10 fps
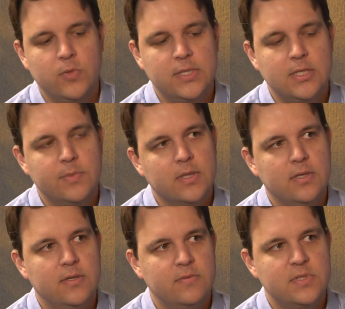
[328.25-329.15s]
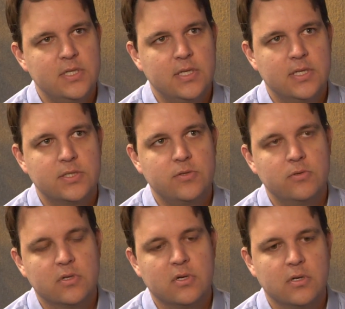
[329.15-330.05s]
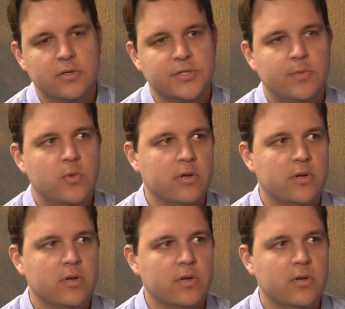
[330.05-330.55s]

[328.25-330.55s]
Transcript: we typically see this to occur somewhere